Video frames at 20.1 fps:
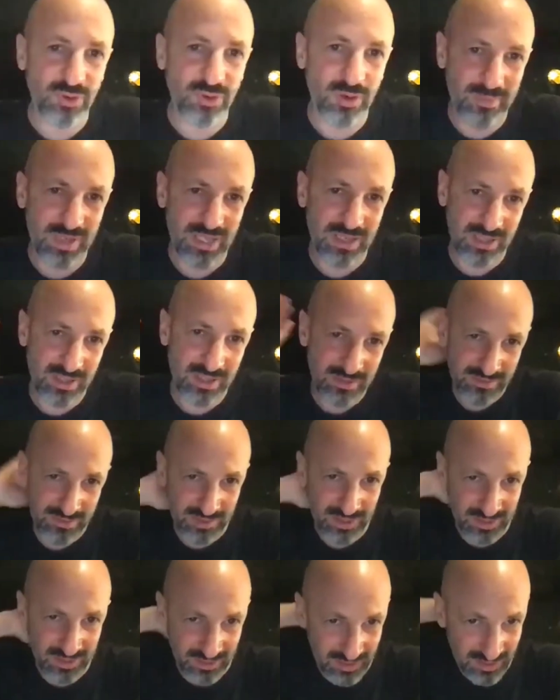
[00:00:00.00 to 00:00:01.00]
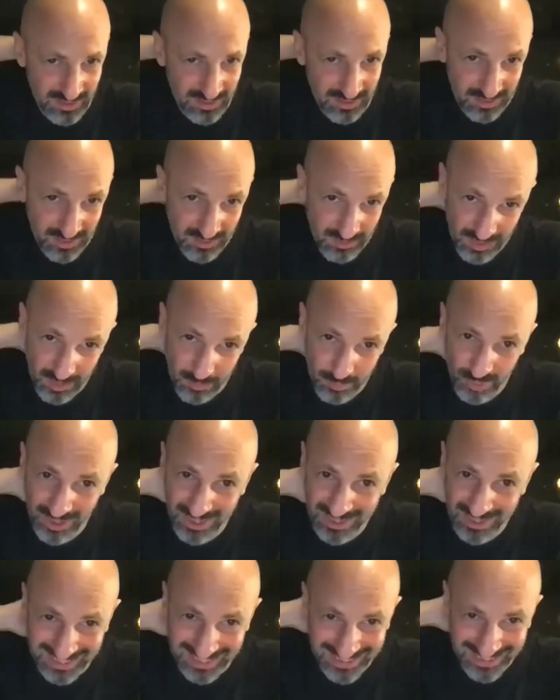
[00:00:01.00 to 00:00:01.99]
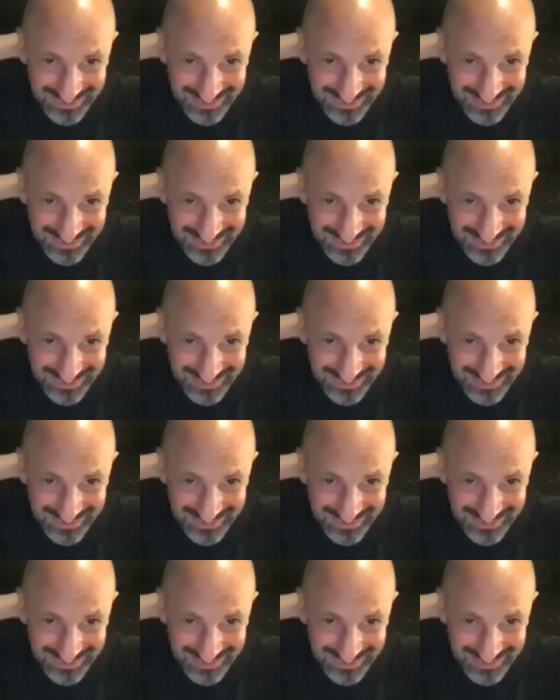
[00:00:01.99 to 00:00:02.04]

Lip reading: a minute and the brilliant idea.